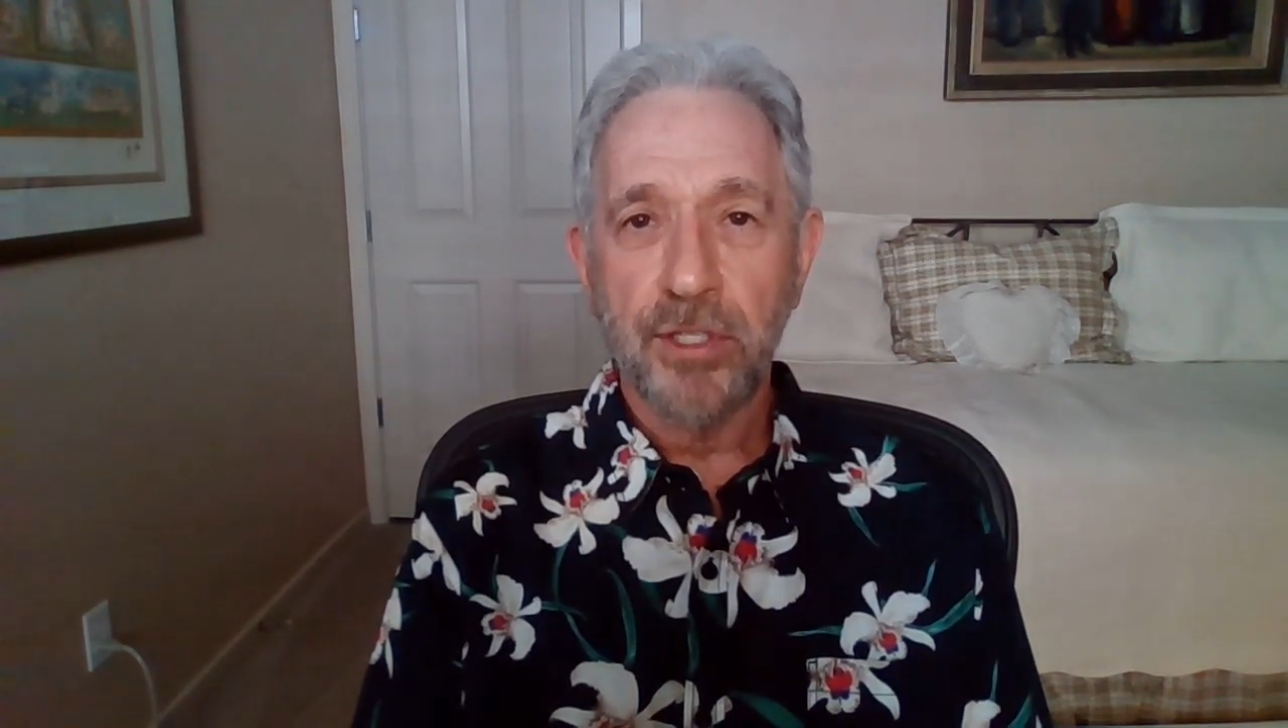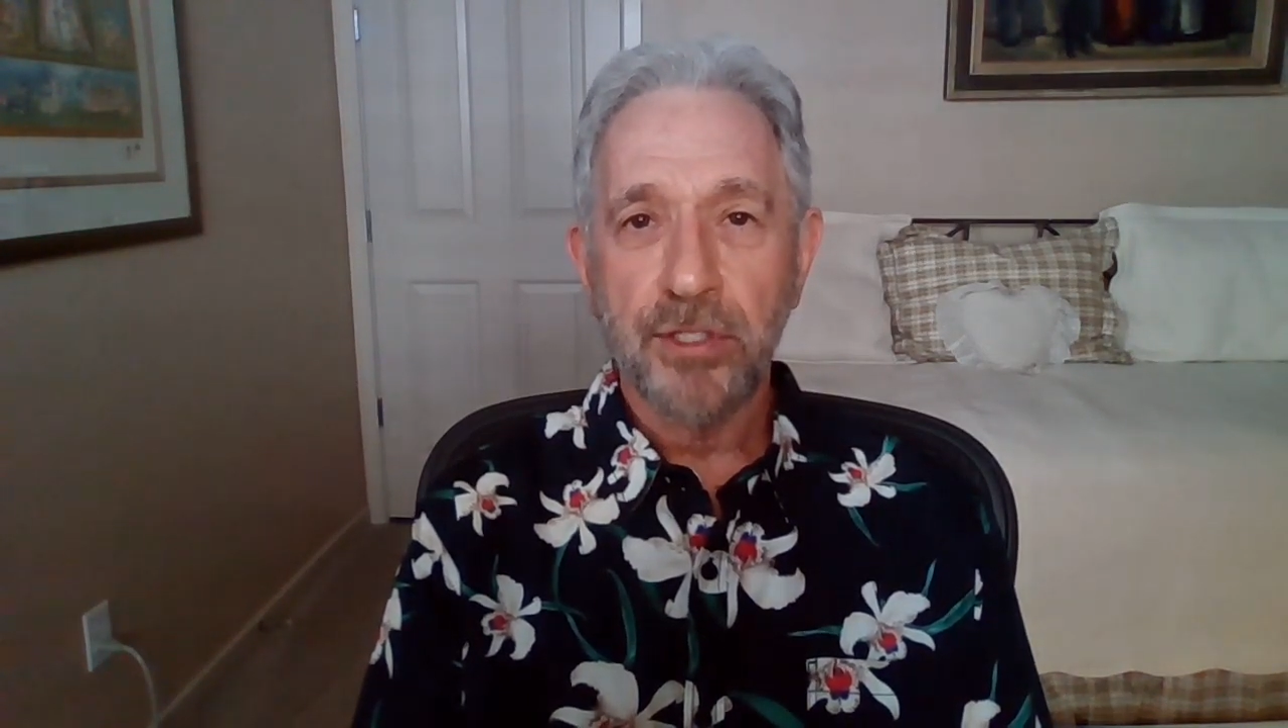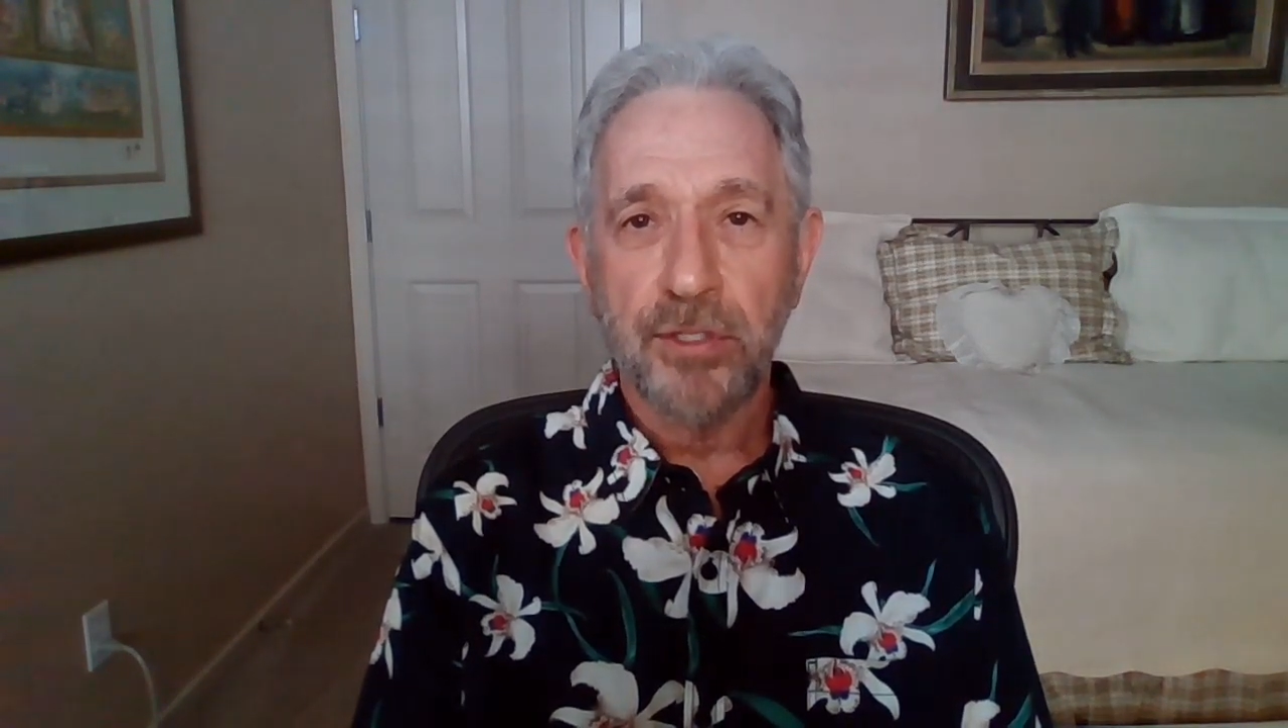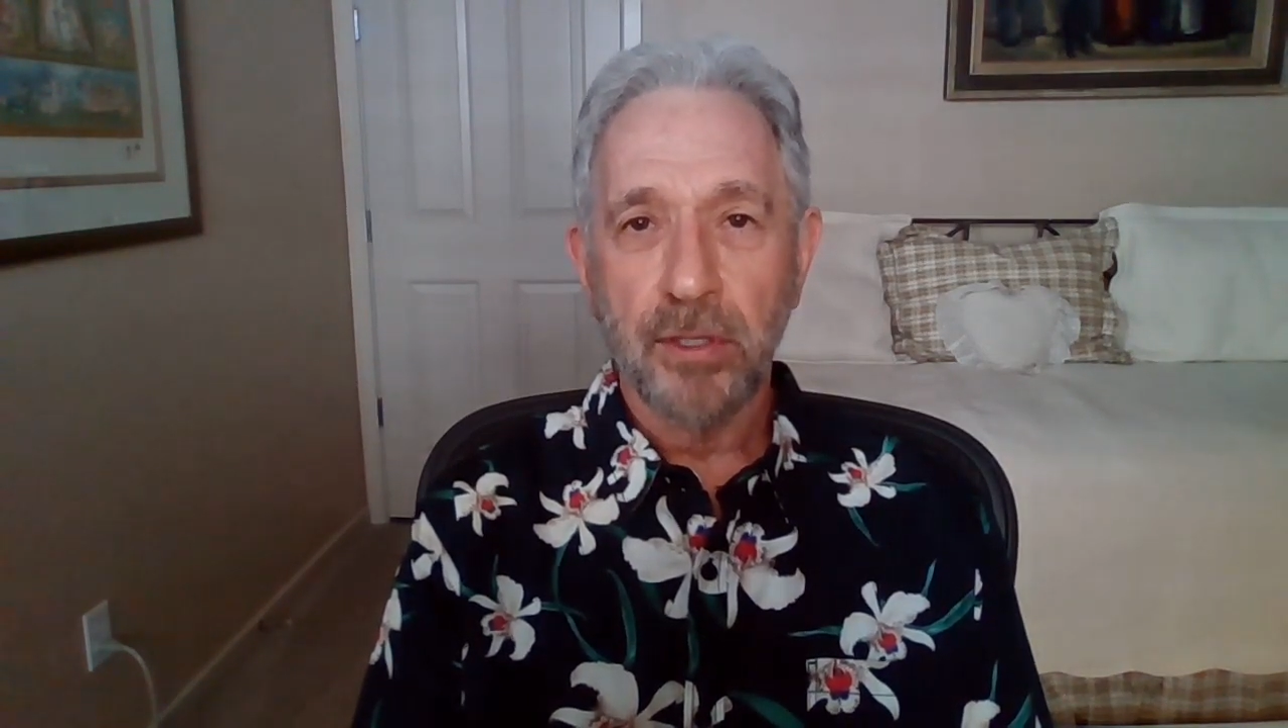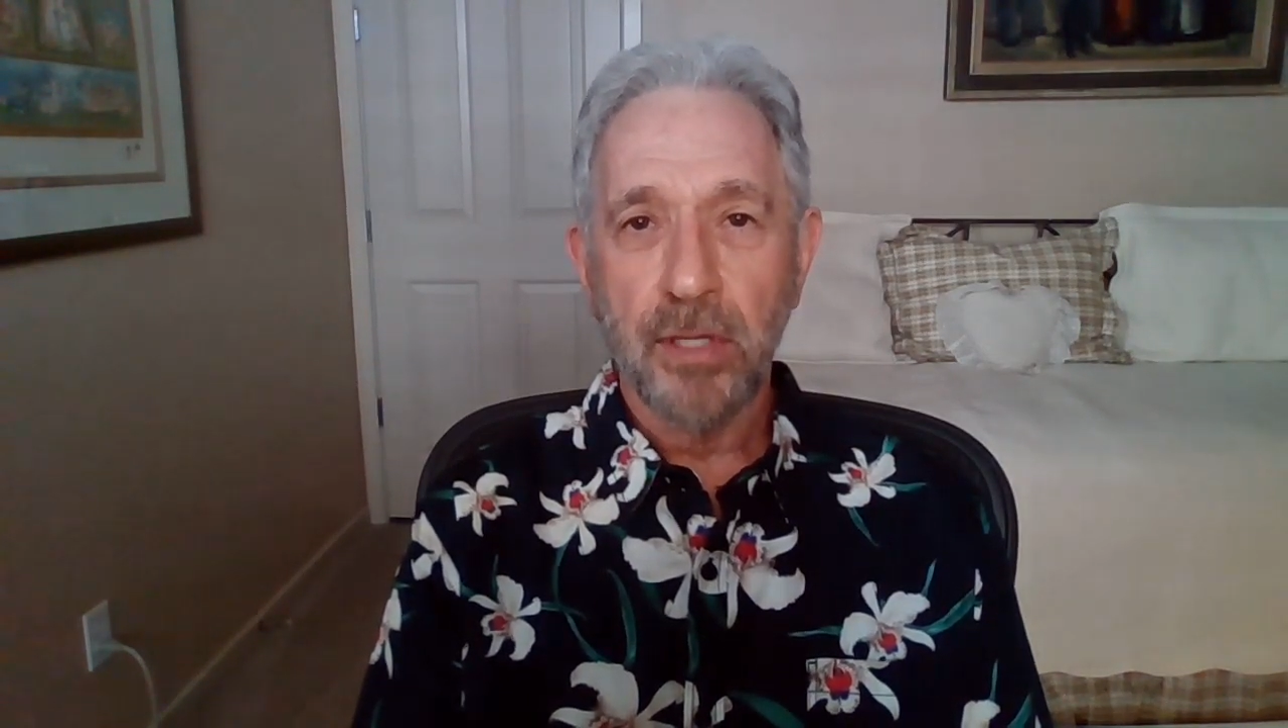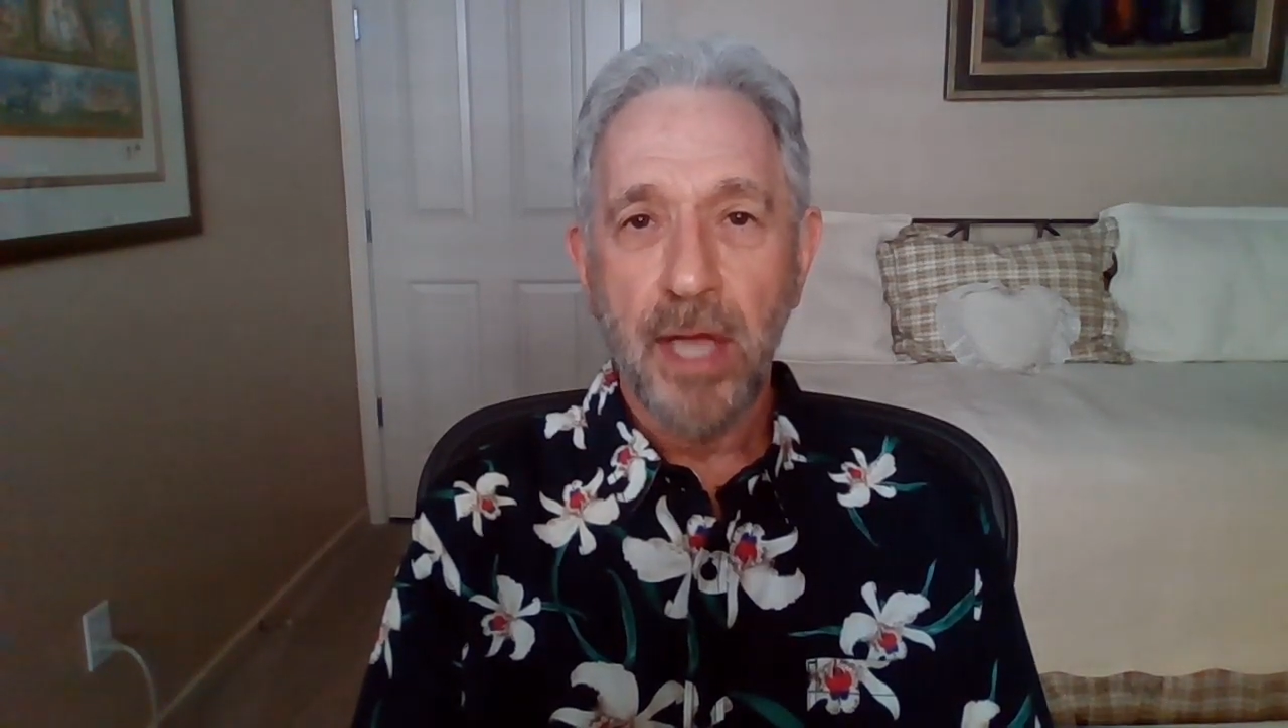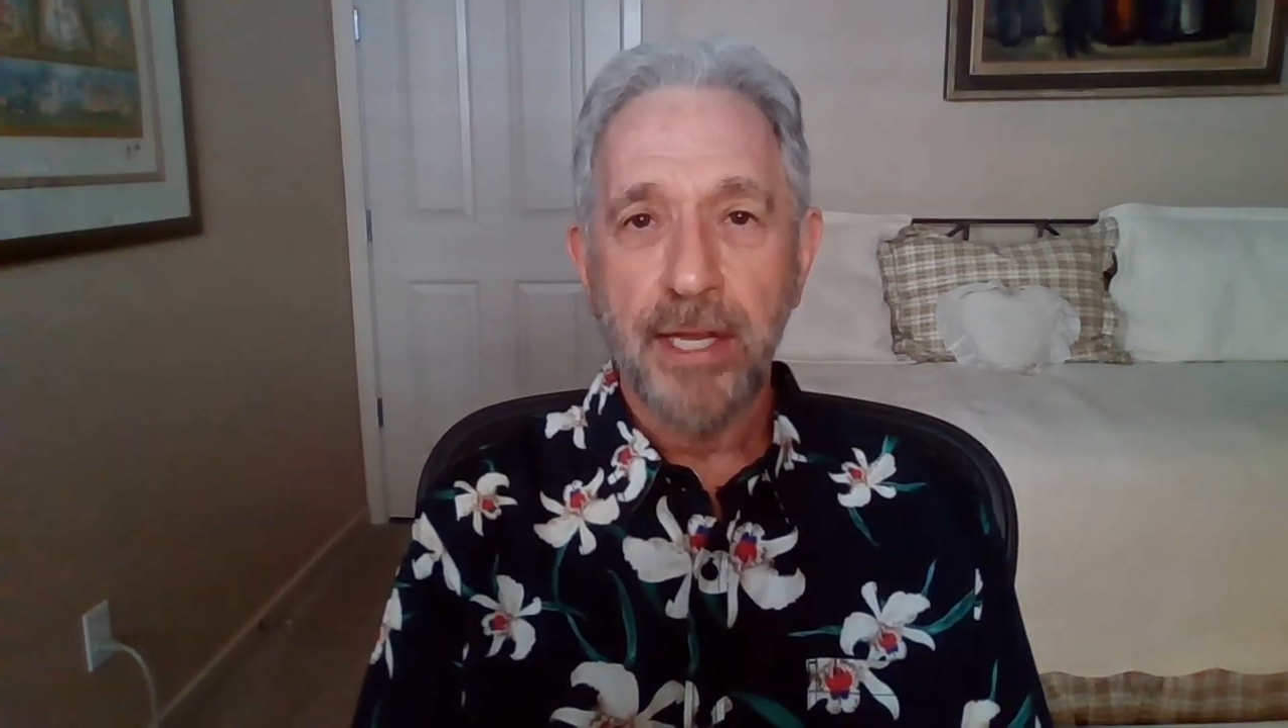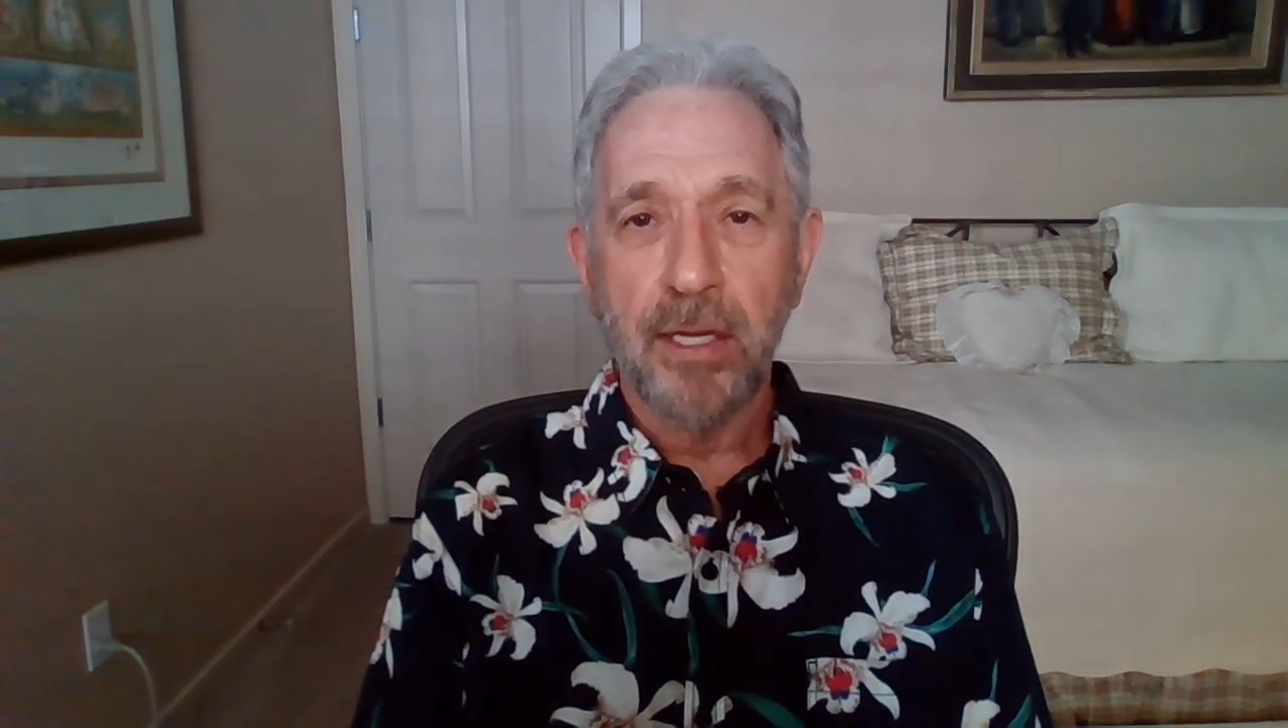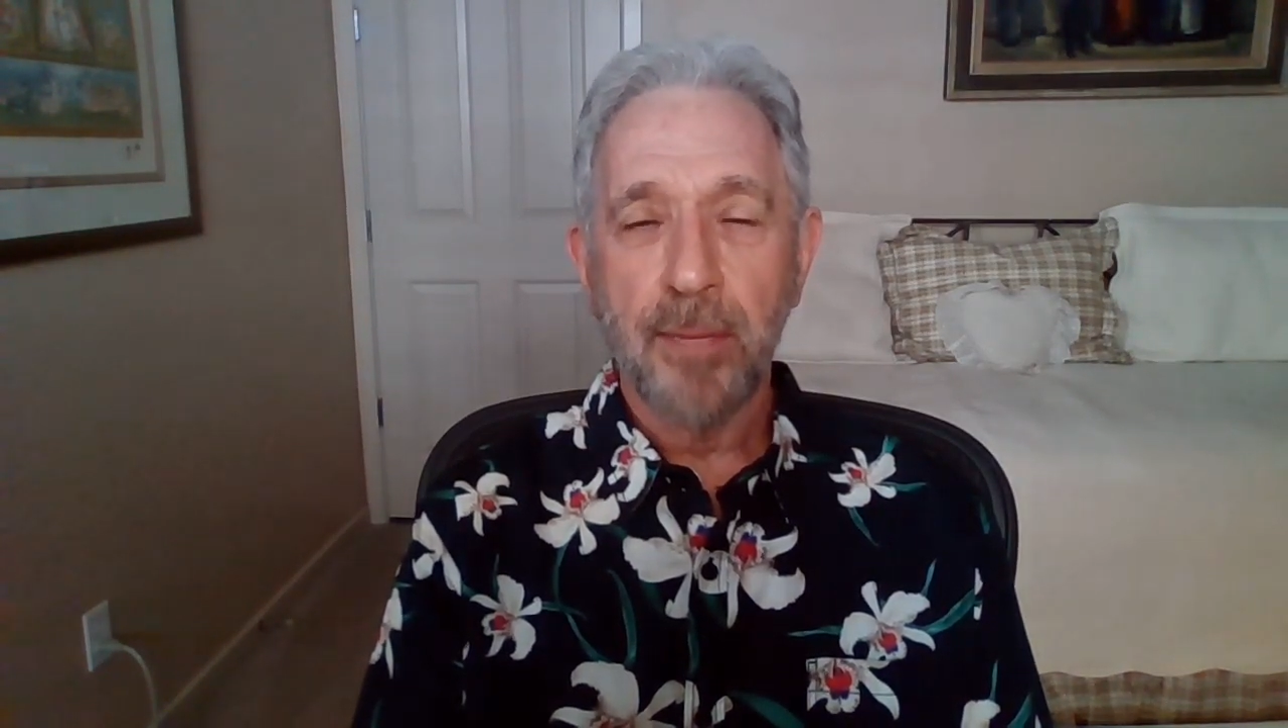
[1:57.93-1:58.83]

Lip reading: just lining